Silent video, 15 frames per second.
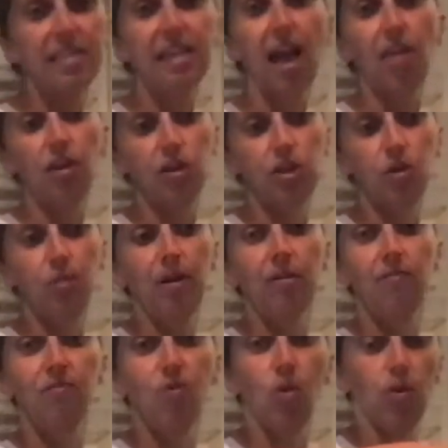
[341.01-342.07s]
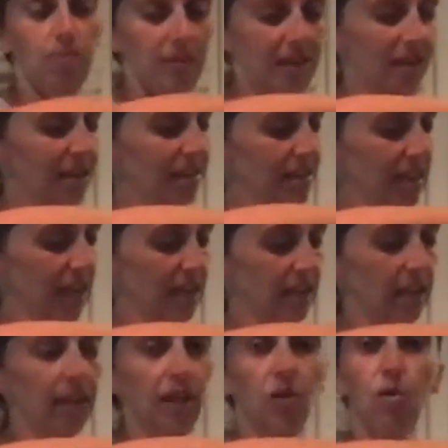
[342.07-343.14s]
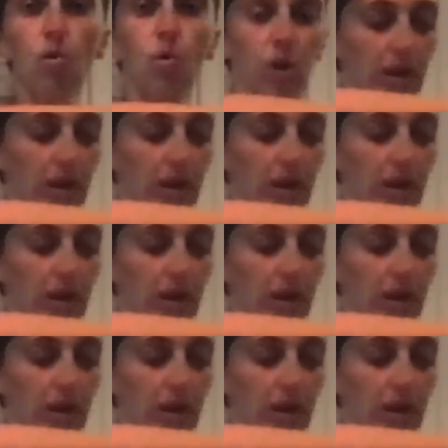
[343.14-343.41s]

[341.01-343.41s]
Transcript: together so we can form these into little corn